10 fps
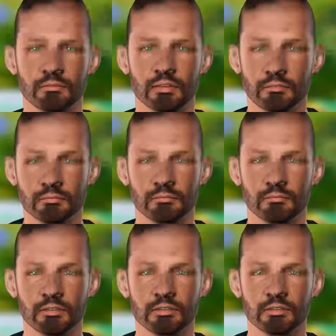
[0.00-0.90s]
Every
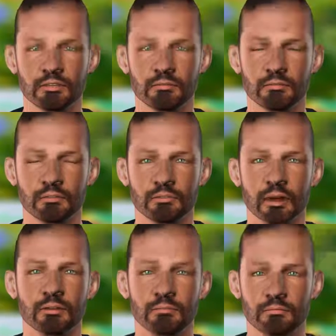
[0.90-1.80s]
human being is
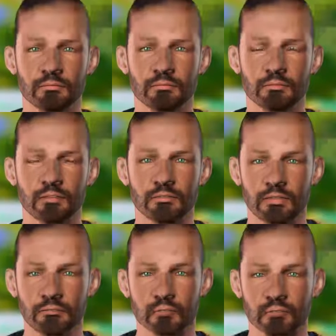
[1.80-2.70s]
there's a
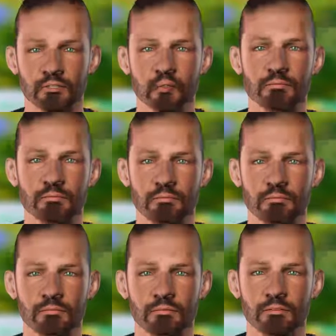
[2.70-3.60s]
measuring stick.
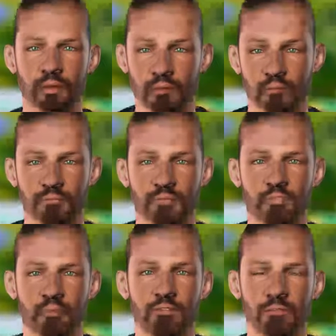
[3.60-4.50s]
And God Almighty
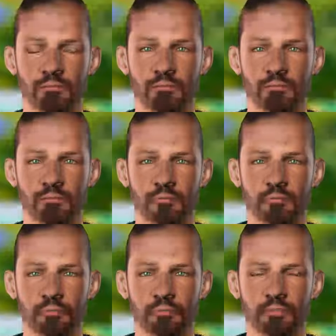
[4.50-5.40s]
says that
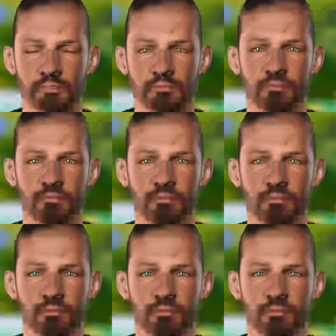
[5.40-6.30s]
he is the best of moral
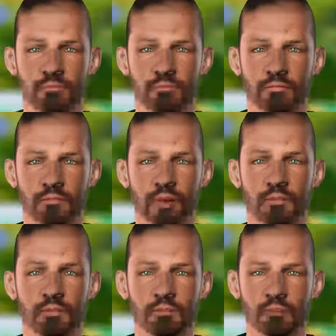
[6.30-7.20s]
conduct. As a matter of
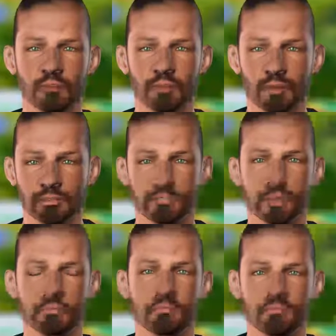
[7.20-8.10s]
fact, he says, I am
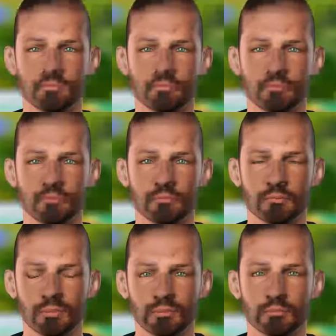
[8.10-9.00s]
sent to
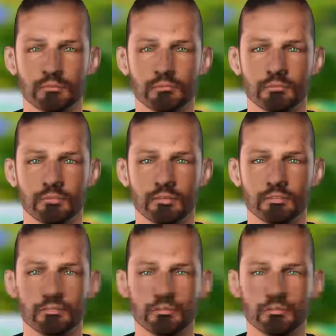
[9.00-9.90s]
complete the
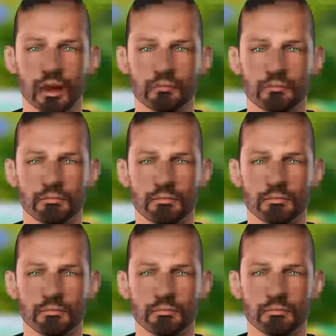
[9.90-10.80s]
best of moral
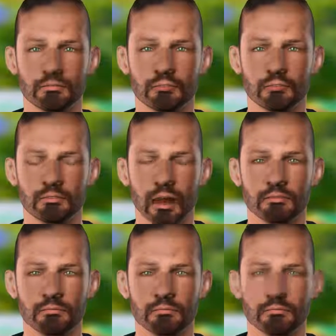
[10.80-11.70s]
conduct, and so
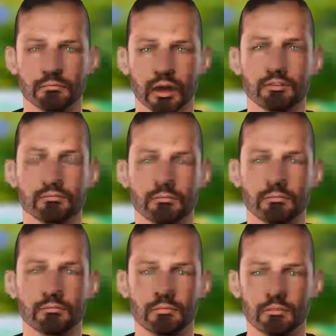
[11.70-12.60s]
on. One of the
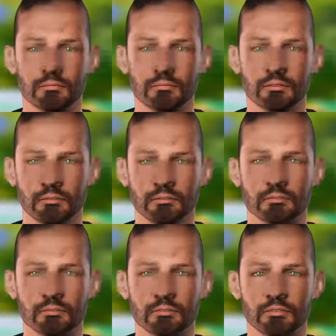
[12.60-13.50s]
reasons that we have
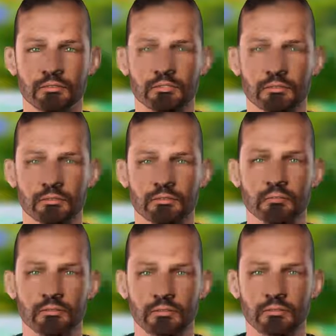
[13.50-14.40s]
to do this
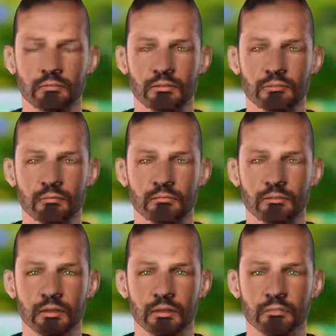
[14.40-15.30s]
cross-reference is
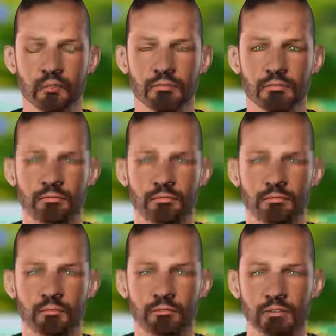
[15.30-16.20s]
to cross it
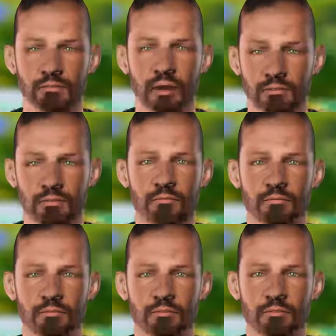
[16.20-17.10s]
from the book
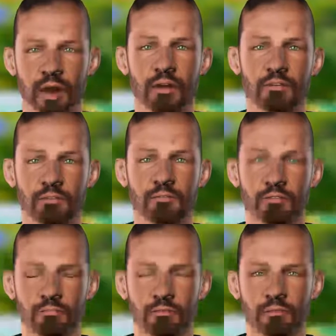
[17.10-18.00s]
where God Almighty
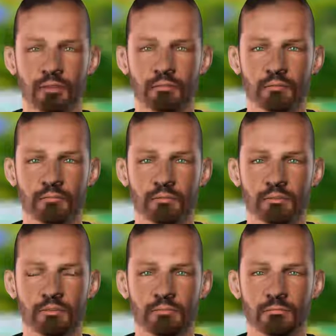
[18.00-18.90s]
testifies that he
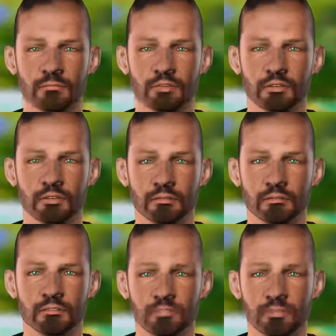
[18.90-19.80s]
is.
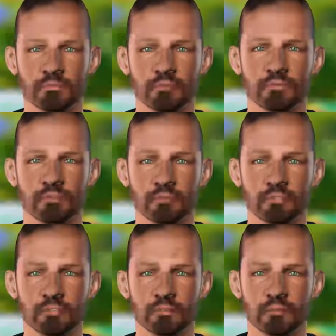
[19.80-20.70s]
His message was
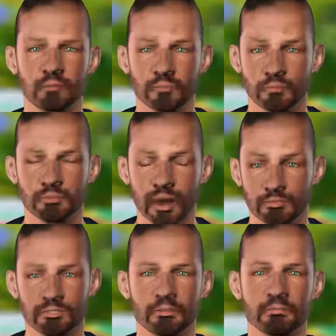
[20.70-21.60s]
this. The
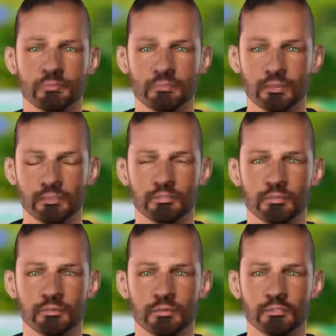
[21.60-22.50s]
Quran says do
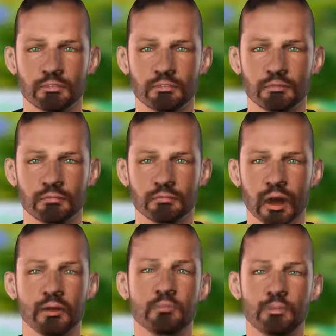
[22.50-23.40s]
these things. It's
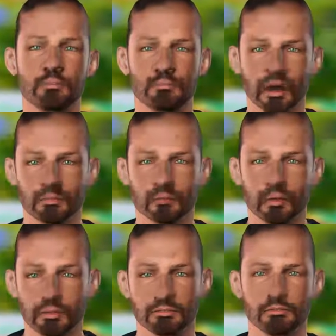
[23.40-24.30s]
all about enjoining
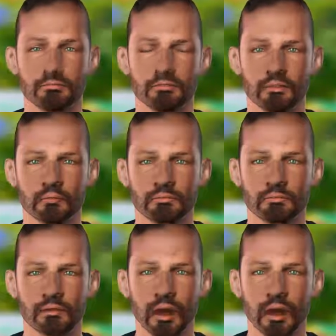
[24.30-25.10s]
good and forbidding evil.